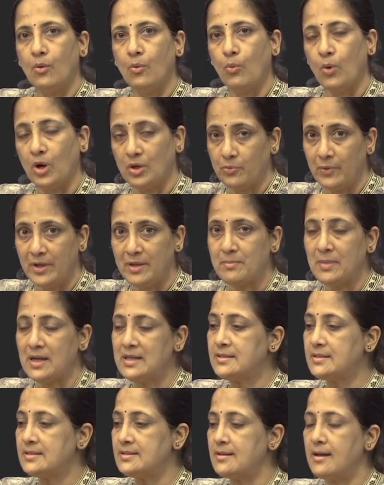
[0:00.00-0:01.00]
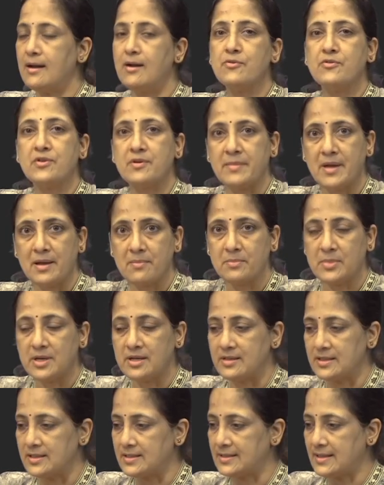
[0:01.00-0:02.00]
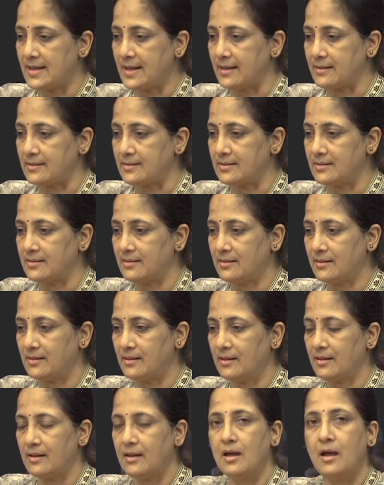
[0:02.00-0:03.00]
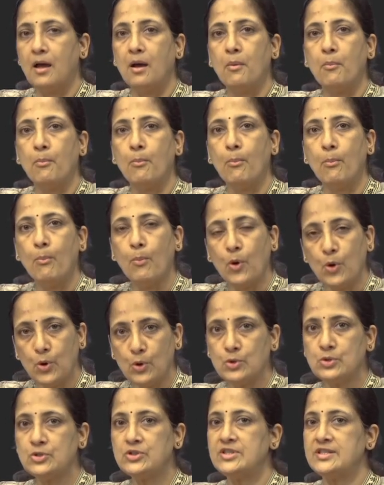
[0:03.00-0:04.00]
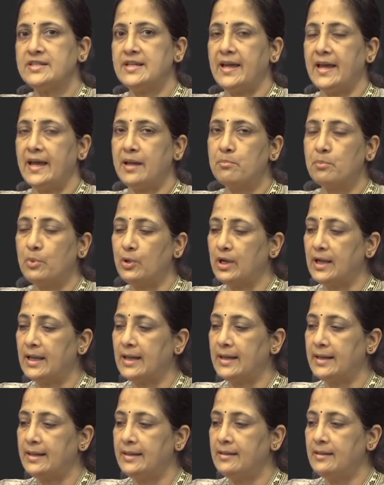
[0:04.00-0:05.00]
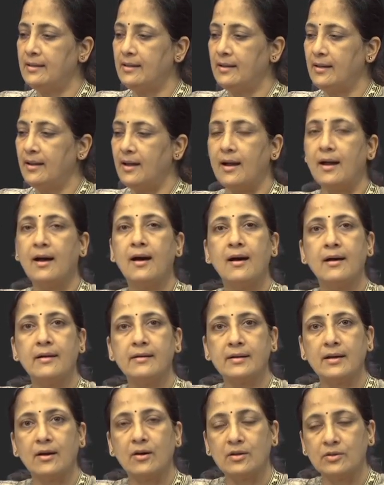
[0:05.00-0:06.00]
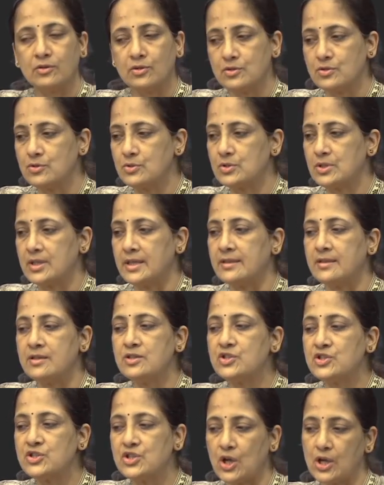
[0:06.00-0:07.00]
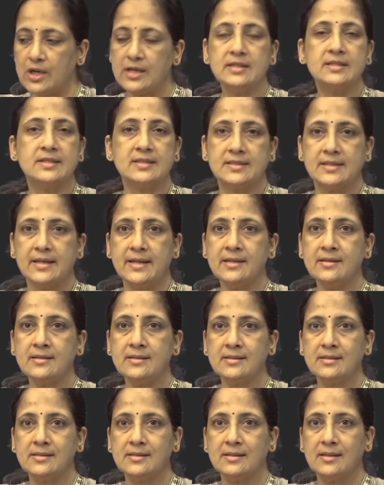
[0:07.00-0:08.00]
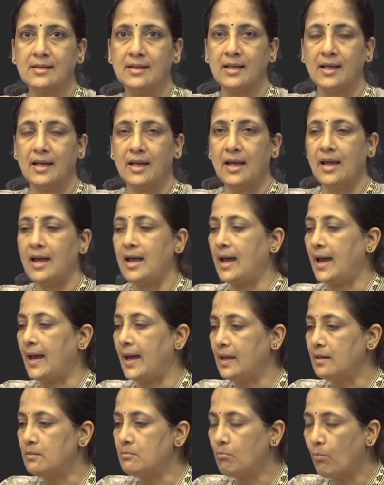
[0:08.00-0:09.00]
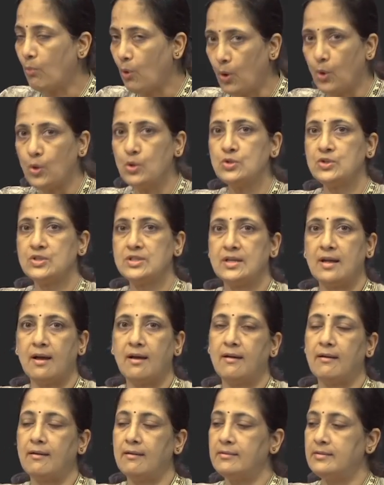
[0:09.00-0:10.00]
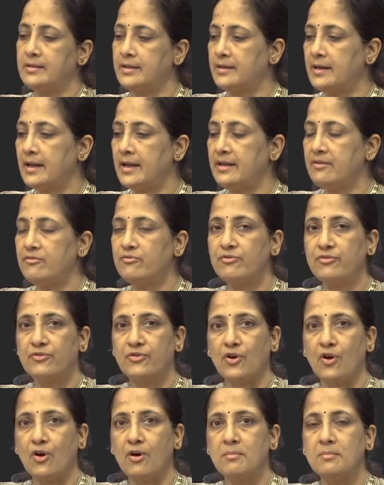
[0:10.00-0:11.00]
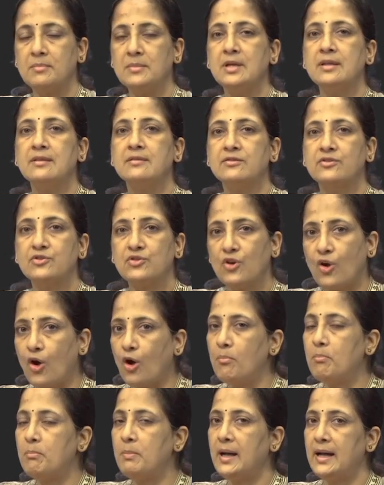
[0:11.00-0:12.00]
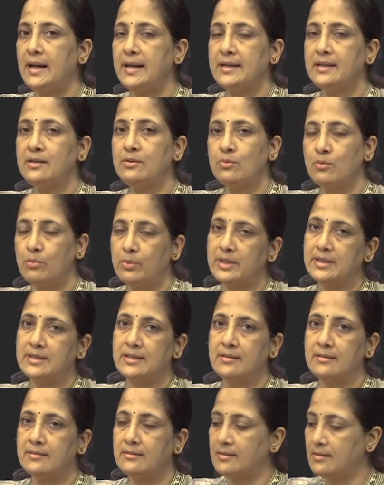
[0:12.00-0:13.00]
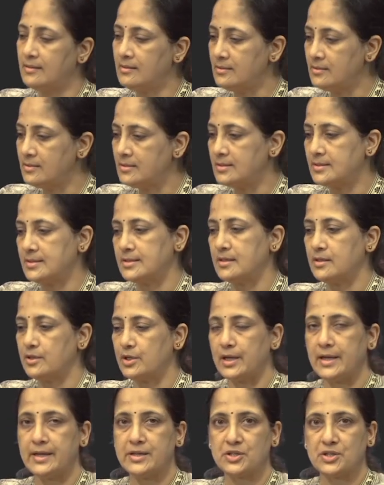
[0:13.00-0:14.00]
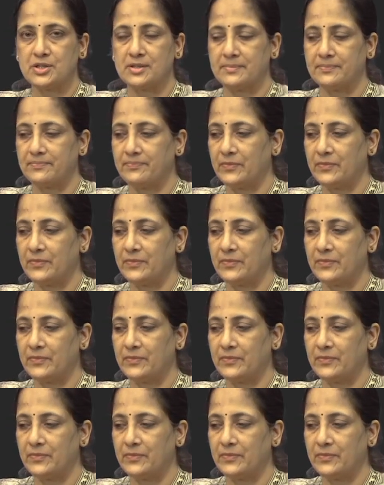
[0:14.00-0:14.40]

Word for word: What we must now remember is that most emboli are, are those in the solid state and most are derived from thrombi within the circulation.